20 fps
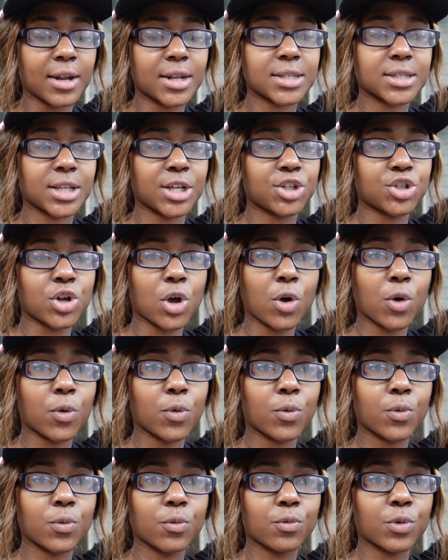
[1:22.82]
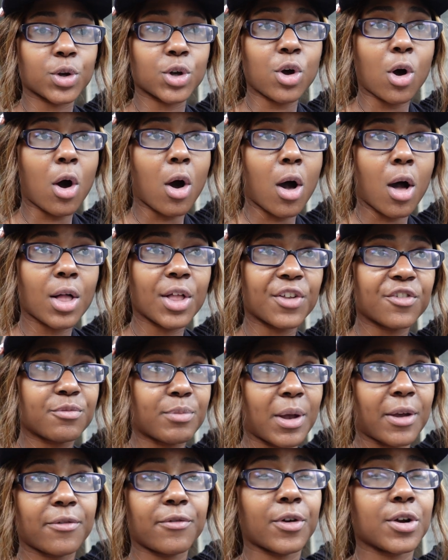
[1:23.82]
honestly don't recall if
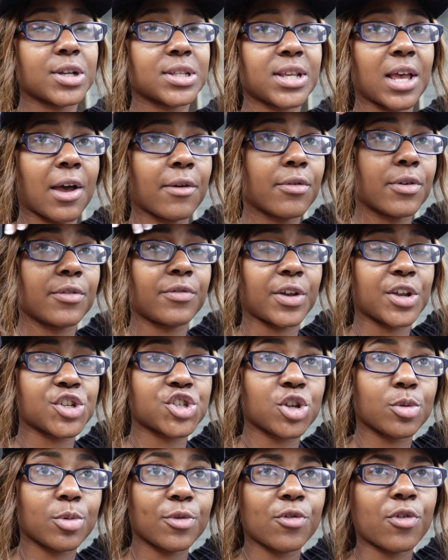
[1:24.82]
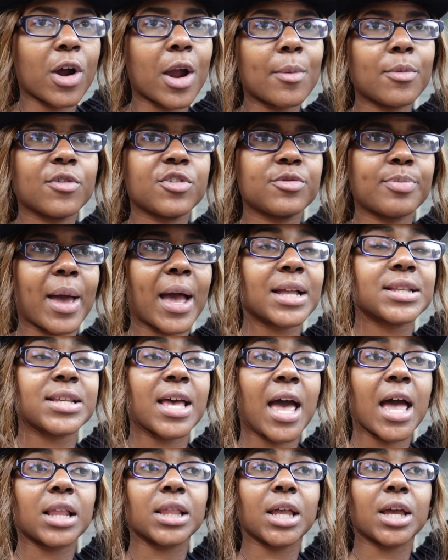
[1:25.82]
my first ever facial before I moved back to
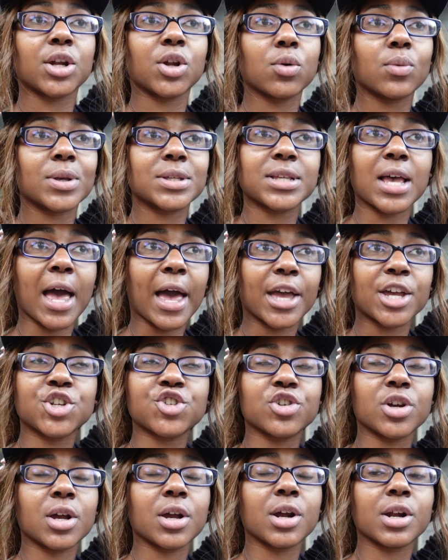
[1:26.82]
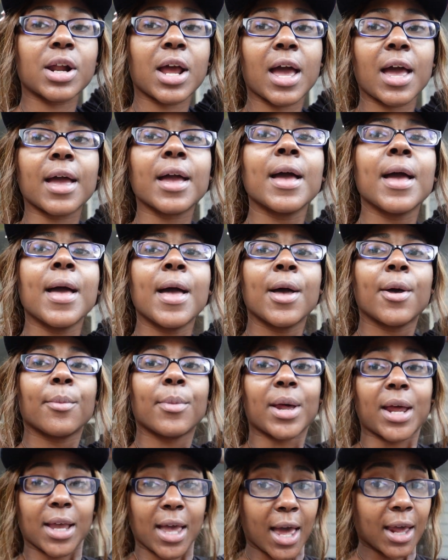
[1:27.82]
Atlanta was Hydra or not.
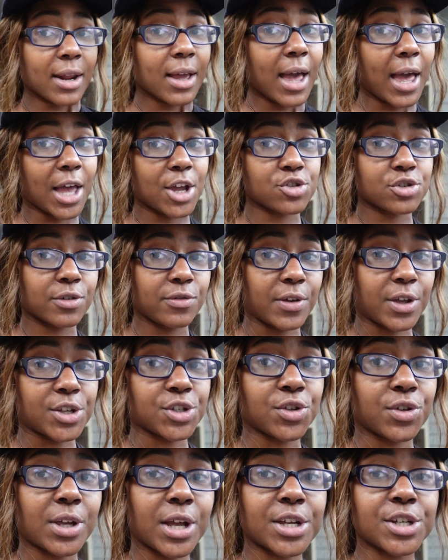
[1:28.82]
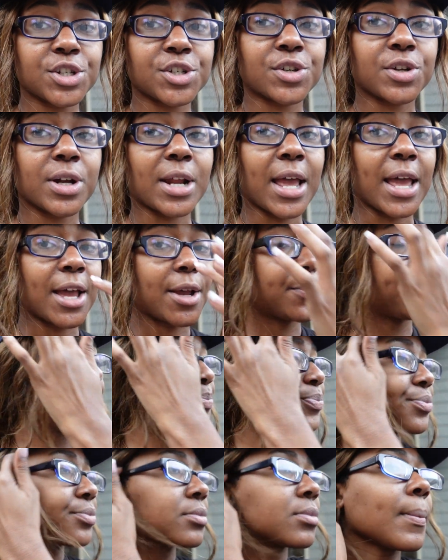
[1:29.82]
But I got a Hydra facial yesterday
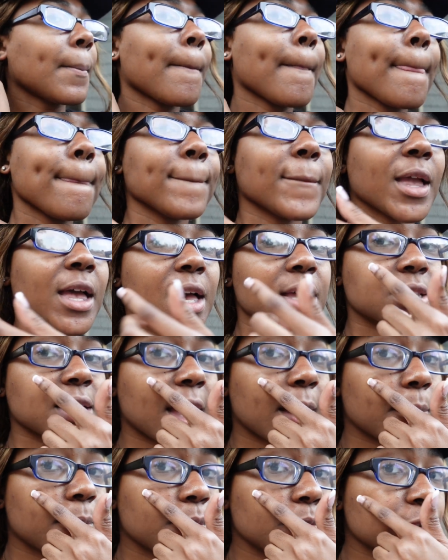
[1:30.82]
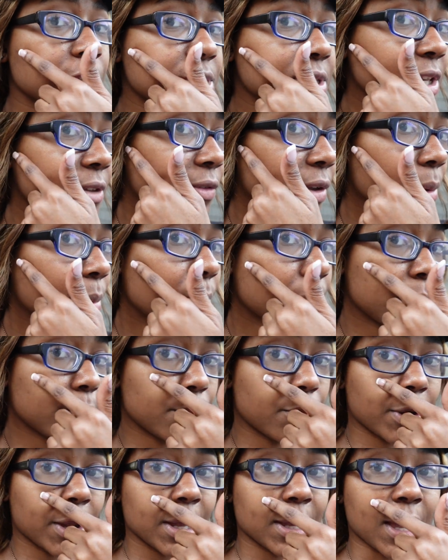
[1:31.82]
because I'm receiving
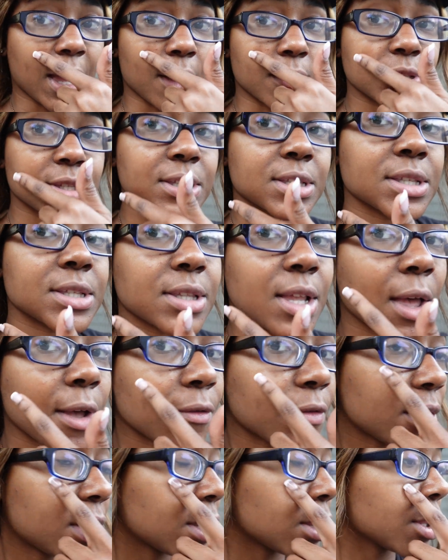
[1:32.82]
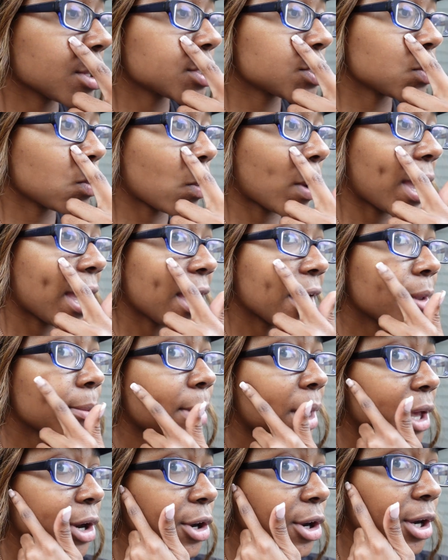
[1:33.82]
breakouts and stuff. And it looks way
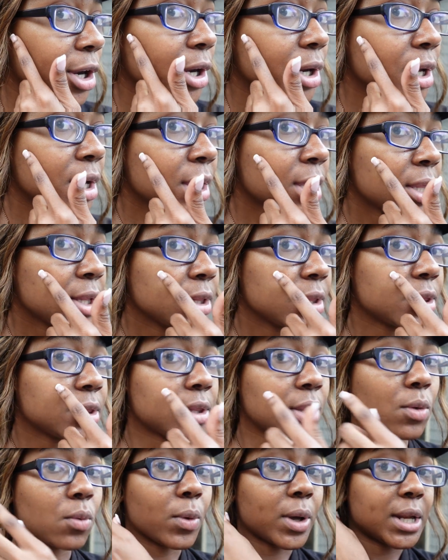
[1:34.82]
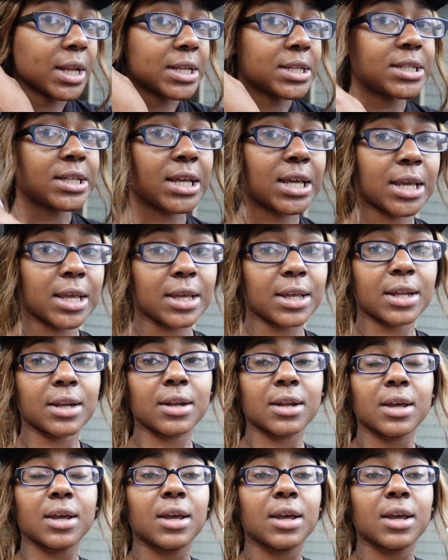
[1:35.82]
better than what it did.